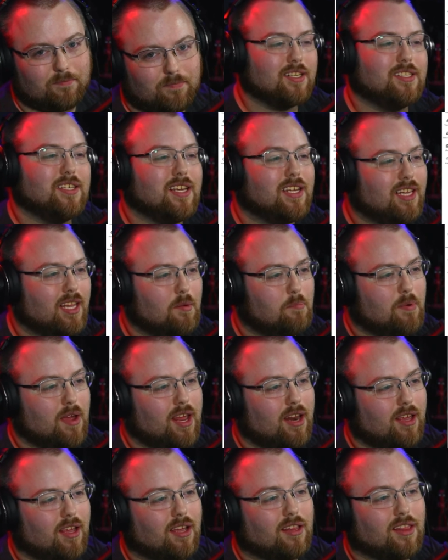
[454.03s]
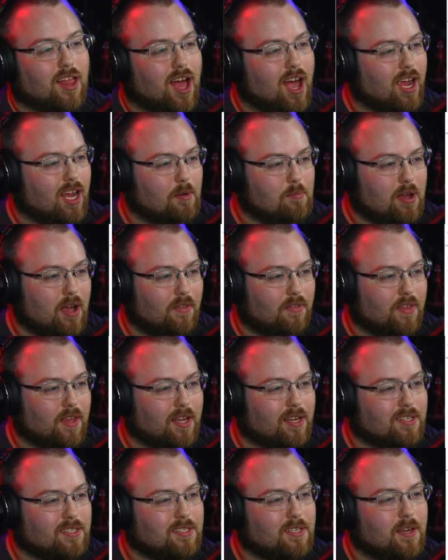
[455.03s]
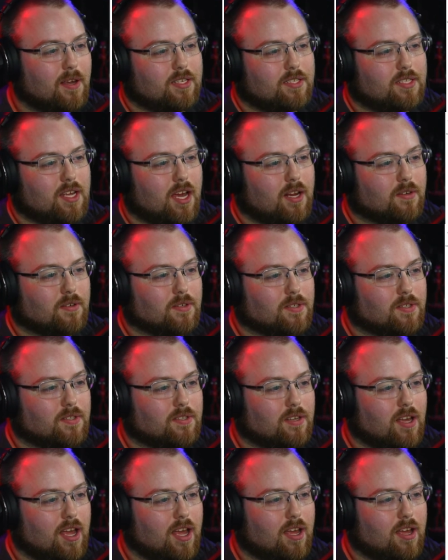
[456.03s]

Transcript: constantly clickbaiting and lying about things in his titles,